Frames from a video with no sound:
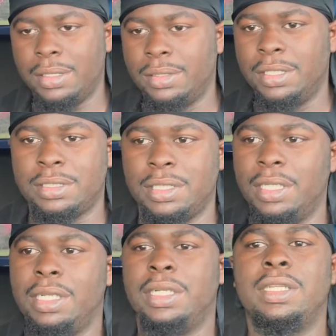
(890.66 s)
this
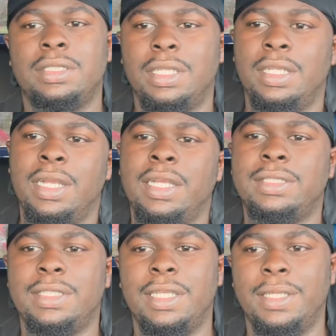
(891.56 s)
leading into the
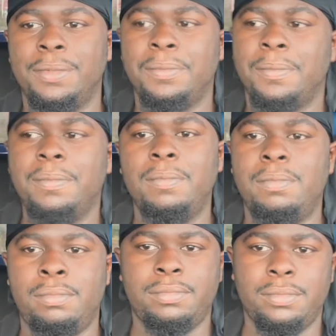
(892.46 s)
next thing,
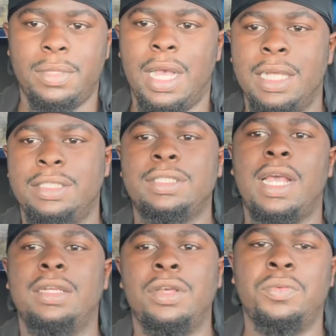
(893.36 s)
I just
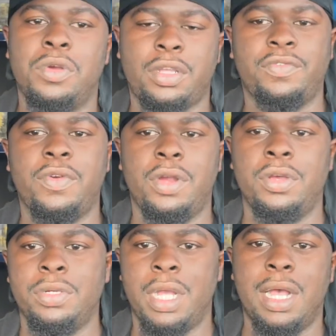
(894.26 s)
got done working for an
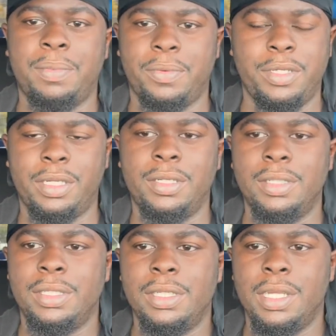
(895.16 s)
owner-operator.
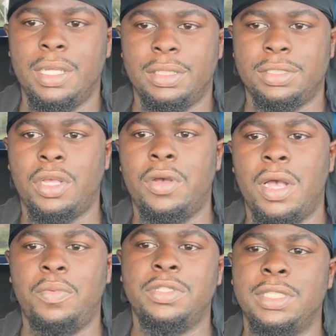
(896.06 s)
So
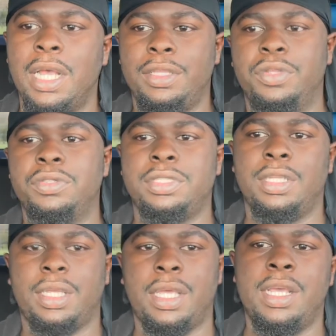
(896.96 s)
I was not used to
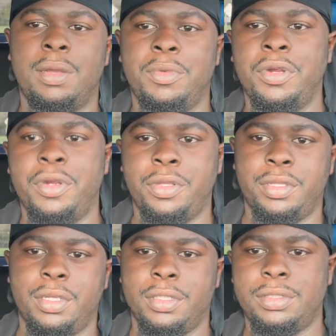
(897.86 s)
the camera or
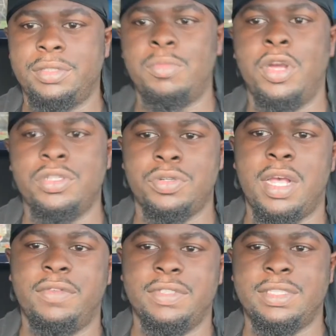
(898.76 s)
the smart
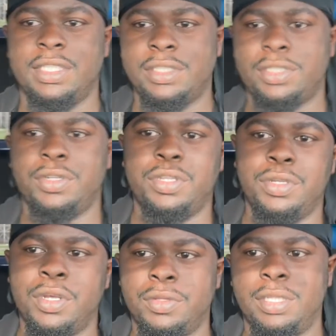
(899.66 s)
drive assist or, you
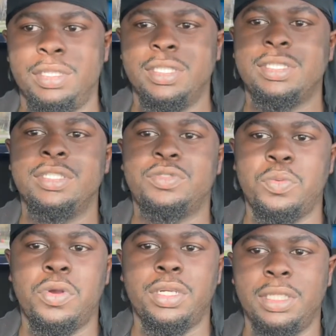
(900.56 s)
know, the distance
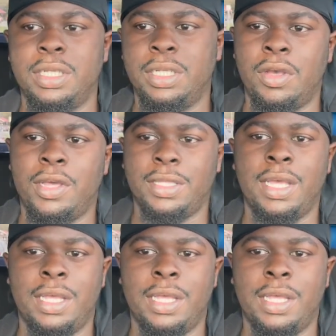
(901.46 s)
warning and all that